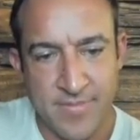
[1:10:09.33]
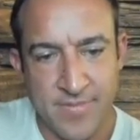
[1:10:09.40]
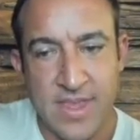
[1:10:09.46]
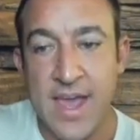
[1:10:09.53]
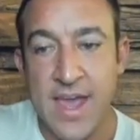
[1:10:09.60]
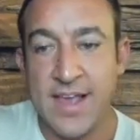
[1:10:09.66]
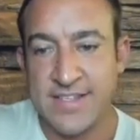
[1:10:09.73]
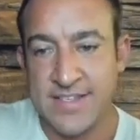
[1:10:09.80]

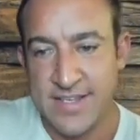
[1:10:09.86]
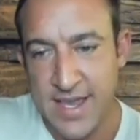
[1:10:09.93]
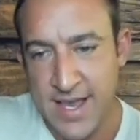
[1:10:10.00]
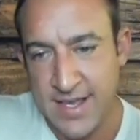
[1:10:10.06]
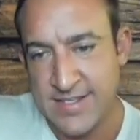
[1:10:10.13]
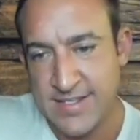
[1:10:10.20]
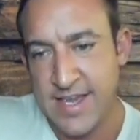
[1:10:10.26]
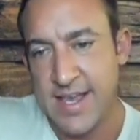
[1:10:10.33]
Yes.
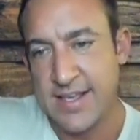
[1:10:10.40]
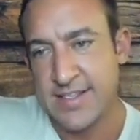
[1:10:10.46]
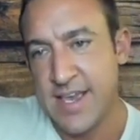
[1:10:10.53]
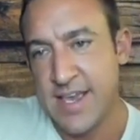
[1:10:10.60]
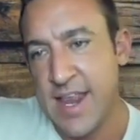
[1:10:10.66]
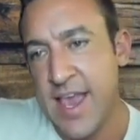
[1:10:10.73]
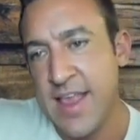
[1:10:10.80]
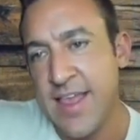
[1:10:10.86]

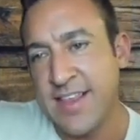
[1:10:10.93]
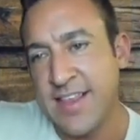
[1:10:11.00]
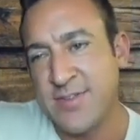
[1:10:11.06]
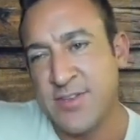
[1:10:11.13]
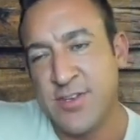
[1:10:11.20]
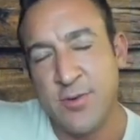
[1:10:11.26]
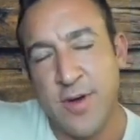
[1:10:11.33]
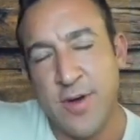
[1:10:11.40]
And that's
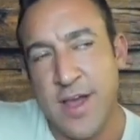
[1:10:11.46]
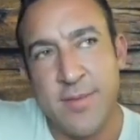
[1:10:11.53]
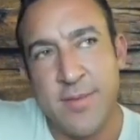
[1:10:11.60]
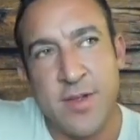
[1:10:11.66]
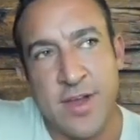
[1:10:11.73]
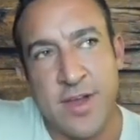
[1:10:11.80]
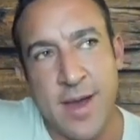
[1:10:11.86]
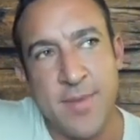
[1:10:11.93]
too,
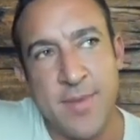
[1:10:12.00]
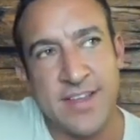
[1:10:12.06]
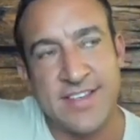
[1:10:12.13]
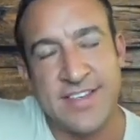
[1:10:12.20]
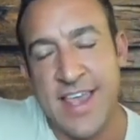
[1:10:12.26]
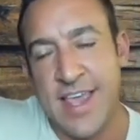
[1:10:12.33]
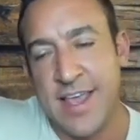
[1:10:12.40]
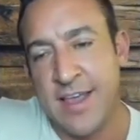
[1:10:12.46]
look, I'm not
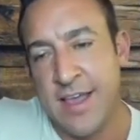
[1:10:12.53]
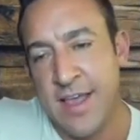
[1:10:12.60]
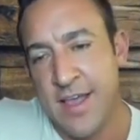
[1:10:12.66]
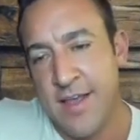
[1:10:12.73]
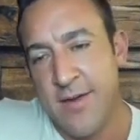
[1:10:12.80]
saying